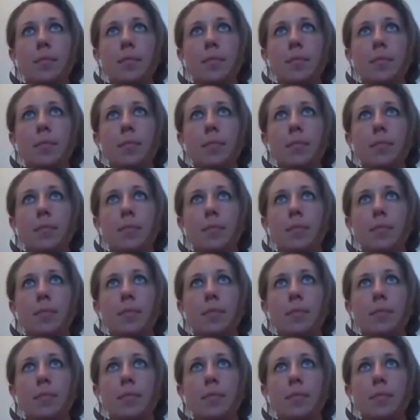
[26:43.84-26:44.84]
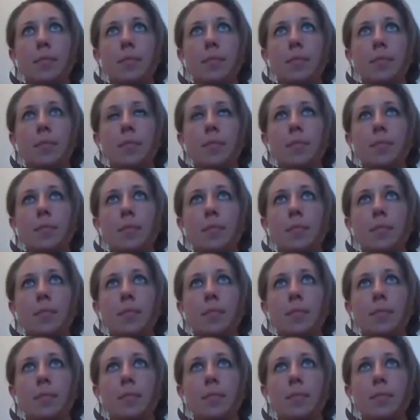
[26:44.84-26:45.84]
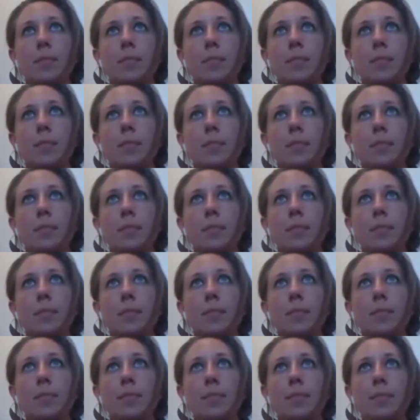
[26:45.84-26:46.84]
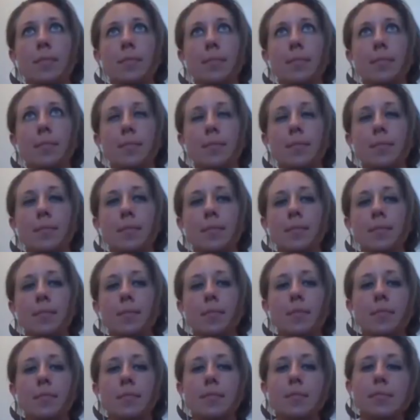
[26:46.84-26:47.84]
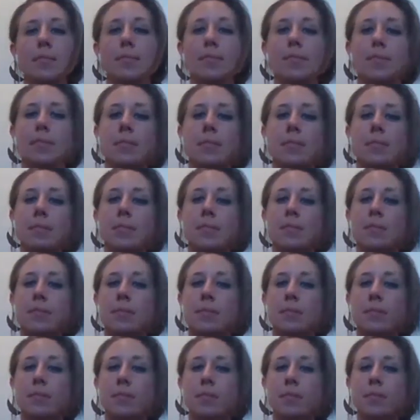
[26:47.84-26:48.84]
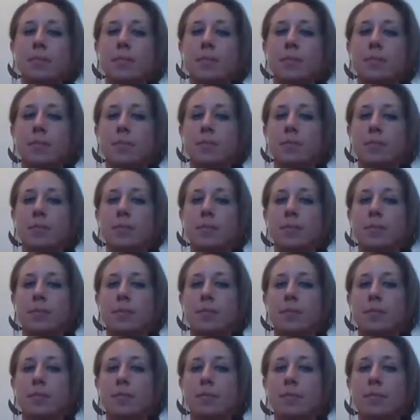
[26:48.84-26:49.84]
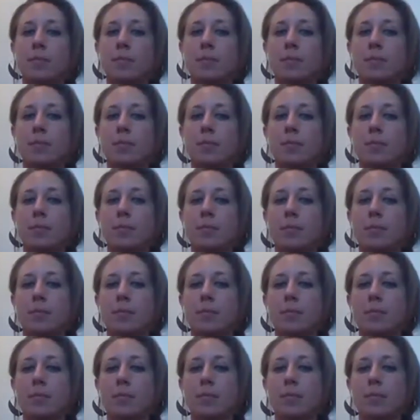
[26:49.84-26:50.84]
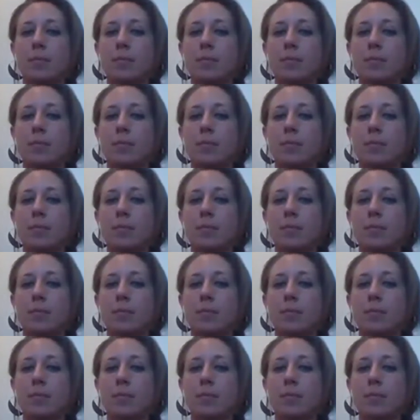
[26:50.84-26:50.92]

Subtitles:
This person isn't speaking.